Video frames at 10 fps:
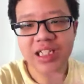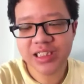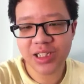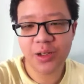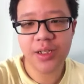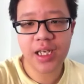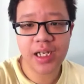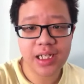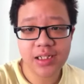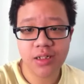So
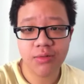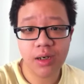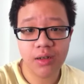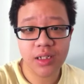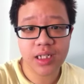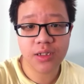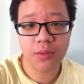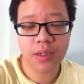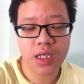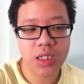yeah, let's not dwell on that
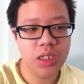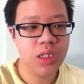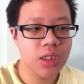so much.